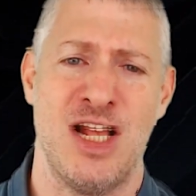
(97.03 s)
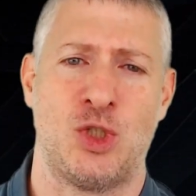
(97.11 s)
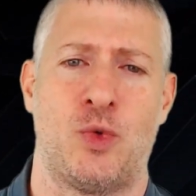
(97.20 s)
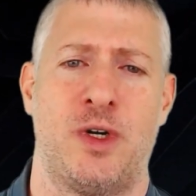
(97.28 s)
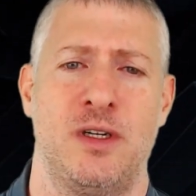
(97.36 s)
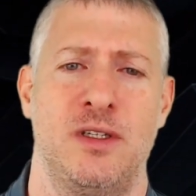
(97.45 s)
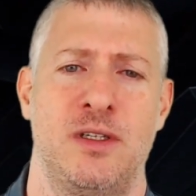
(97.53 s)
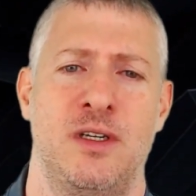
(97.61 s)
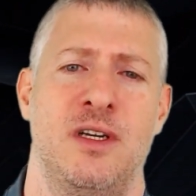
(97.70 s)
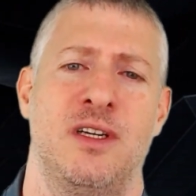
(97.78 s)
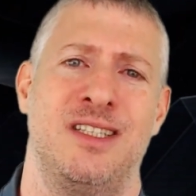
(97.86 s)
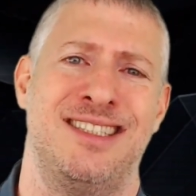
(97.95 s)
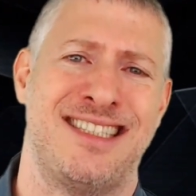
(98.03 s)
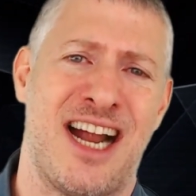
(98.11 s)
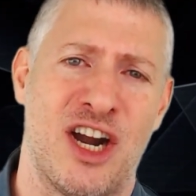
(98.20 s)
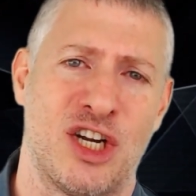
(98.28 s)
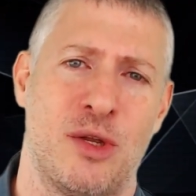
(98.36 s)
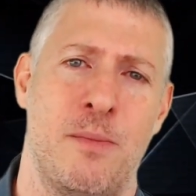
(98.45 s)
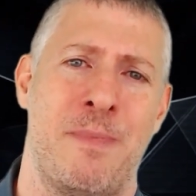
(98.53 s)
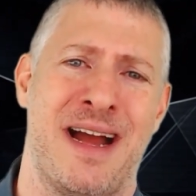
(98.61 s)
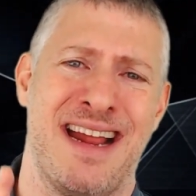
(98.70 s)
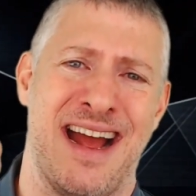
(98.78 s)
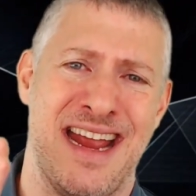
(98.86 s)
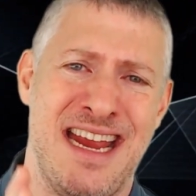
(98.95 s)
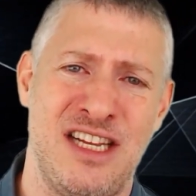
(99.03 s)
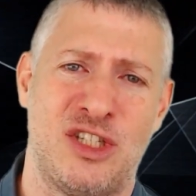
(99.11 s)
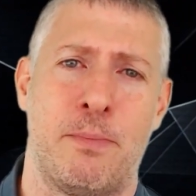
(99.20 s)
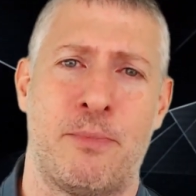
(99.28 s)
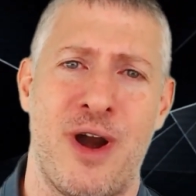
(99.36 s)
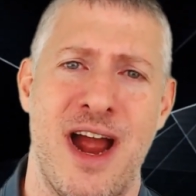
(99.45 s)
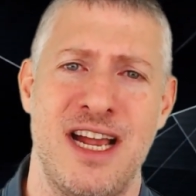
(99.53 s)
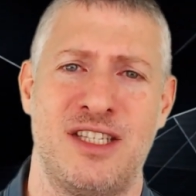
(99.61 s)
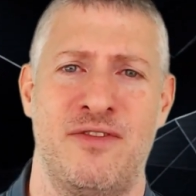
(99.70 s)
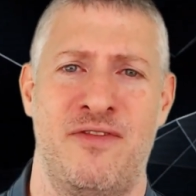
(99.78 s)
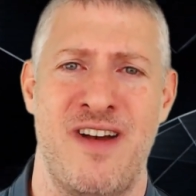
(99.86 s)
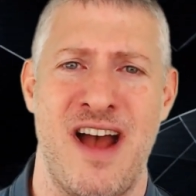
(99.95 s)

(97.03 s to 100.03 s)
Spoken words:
answer: start by the enterprise